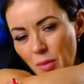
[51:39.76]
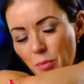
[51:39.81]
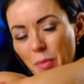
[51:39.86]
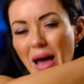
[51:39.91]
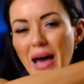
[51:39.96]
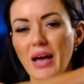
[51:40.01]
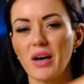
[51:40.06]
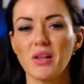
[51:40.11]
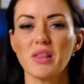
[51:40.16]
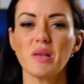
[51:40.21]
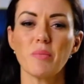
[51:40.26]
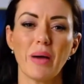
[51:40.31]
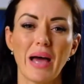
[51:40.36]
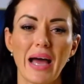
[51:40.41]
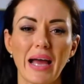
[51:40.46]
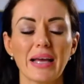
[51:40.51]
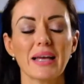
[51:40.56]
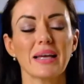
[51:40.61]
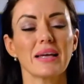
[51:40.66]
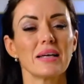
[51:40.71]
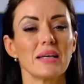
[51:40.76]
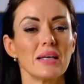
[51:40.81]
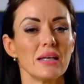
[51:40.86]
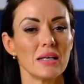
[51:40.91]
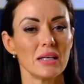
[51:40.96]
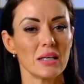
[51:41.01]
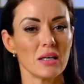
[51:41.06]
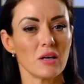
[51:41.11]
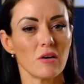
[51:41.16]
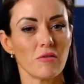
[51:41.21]
pat on the back
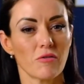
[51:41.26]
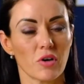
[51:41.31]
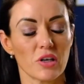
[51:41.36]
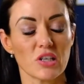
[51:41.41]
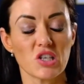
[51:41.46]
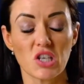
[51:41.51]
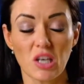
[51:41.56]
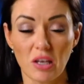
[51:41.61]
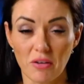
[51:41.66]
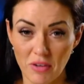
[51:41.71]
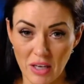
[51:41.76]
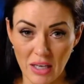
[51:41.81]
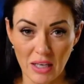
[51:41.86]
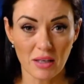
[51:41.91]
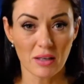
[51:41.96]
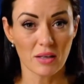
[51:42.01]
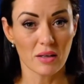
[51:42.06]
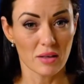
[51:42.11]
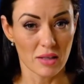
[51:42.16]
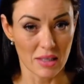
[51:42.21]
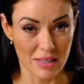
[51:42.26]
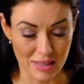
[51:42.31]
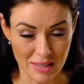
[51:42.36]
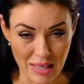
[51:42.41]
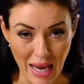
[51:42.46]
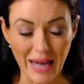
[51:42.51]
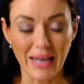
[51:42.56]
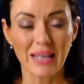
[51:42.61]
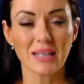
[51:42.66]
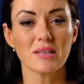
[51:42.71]
for achieving the
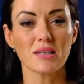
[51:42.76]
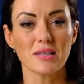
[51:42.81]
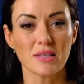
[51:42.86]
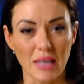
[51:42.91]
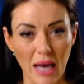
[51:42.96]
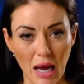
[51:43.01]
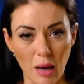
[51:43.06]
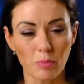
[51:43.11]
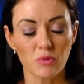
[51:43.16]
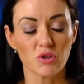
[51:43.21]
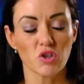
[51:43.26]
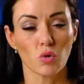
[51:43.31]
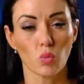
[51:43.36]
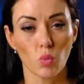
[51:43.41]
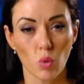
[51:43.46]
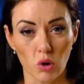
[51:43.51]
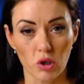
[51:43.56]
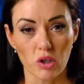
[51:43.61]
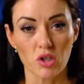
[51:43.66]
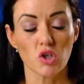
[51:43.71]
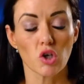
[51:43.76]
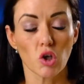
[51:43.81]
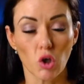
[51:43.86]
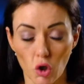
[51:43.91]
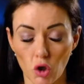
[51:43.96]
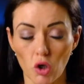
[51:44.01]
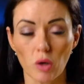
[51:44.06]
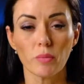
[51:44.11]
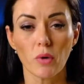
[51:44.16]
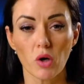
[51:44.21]
second step towards
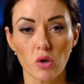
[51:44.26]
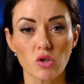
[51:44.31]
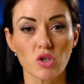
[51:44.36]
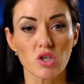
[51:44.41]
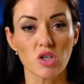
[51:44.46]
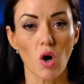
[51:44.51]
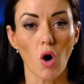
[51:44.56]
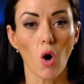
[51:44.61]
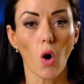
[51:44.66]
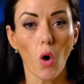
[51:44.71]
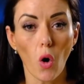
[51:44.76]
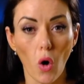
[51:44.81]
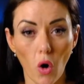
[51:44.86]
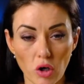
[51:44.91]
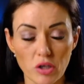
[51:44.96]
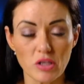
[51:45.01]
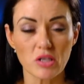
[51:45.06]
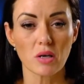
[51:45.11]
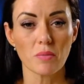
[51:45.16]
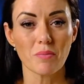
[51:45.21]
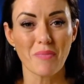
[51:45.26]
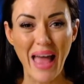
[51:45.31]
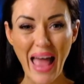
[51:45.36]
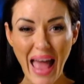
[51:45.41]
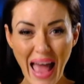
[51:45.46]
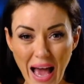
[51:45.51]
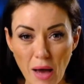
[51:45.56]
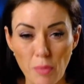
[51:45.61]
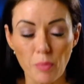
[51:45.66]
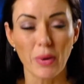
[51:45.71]
your most awesome,
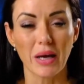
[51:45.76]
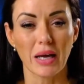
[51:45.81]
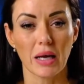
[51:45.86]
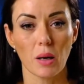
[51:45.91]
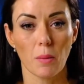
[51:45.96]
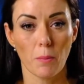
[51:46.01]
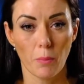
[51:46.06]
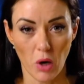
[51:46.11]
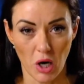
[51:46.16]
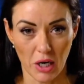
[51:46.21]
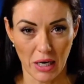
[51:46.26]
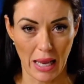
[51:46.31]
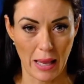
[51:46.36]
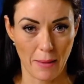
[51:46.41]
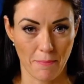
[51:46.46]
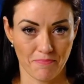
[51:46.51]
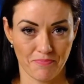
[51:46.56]
epic body.